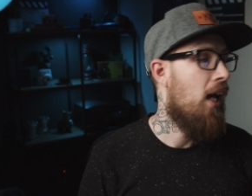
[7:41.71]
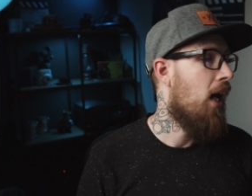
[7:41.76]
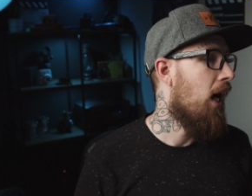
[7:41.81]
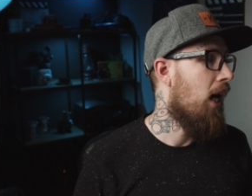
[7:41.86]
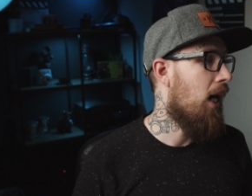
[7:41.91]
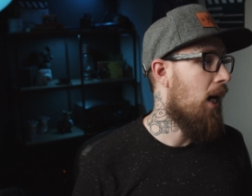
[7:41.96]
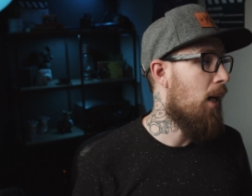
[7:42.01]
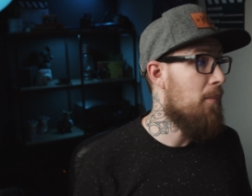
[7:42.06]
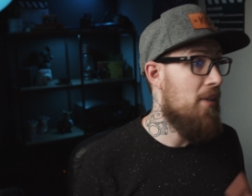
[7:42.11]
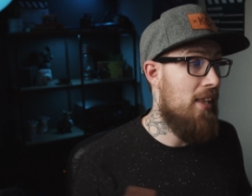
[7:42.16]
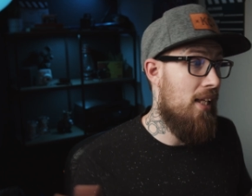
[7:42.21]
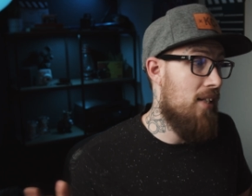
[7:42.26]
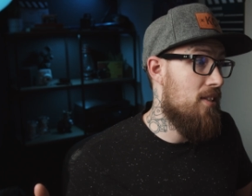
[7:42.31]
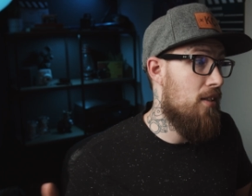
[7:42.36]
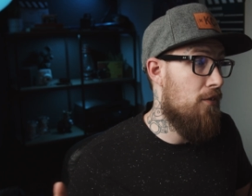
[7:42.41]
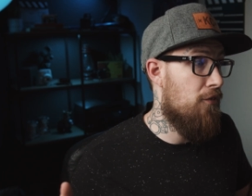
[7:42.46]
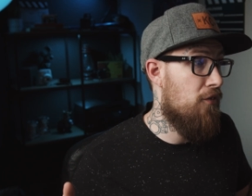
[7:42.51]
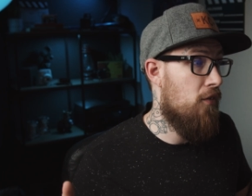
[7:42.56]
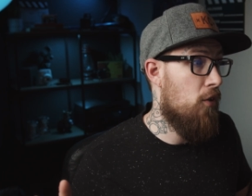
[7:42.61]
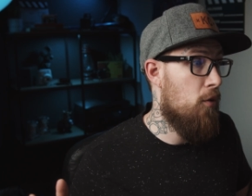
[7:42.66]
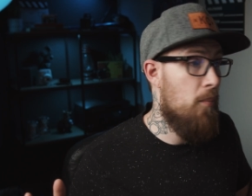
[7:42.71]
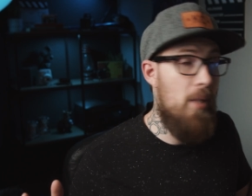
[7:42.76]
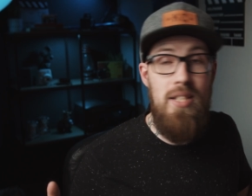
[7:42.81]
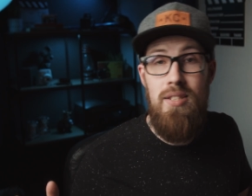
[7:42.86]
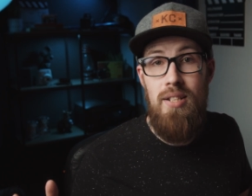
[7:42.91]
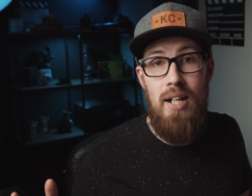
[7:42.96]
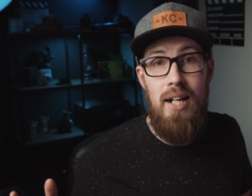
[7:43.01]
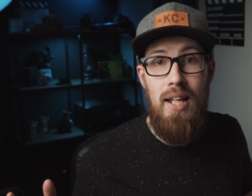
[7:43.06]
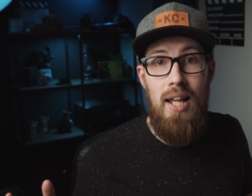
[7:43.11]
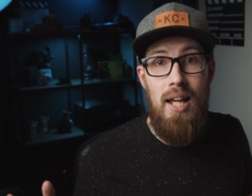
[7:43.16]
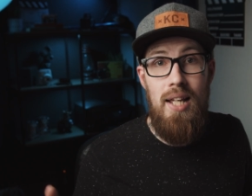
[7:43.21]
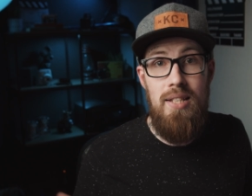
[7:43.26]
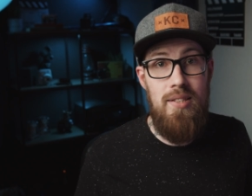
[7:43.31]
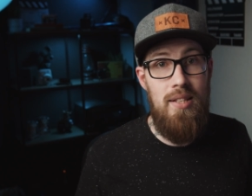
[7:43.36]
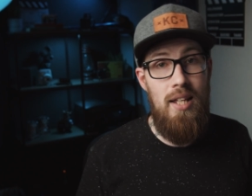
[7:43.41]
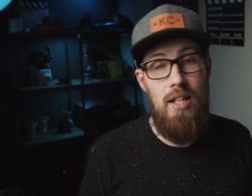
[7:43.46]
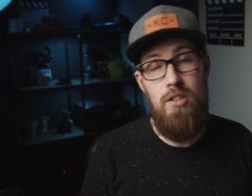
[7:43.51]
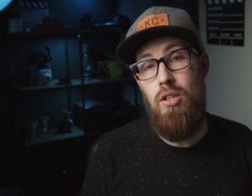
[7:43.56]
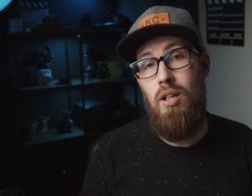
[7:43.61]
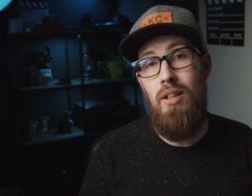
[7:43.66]
Uh, but that's it for me today, guys.
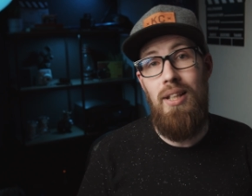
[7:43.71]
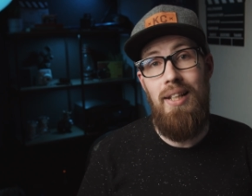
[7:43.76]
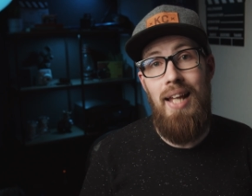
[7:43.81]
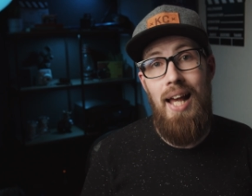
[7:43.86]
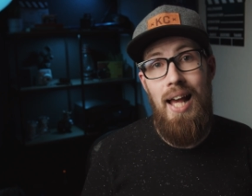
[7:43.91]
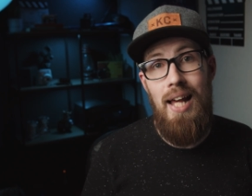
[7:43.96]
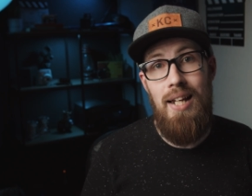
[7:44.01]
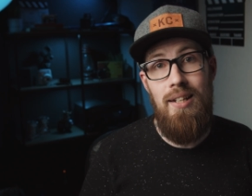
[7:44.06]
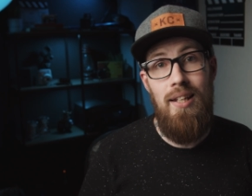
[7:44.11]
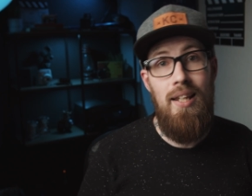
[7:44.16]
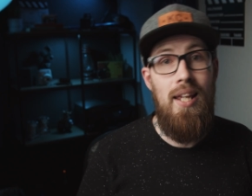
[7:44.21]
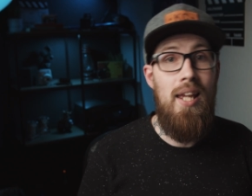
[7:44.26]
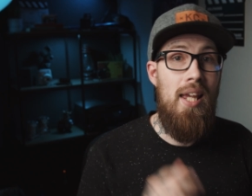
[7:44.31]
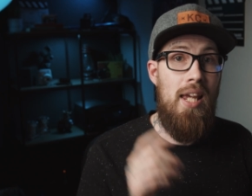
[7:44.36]
That's all I got.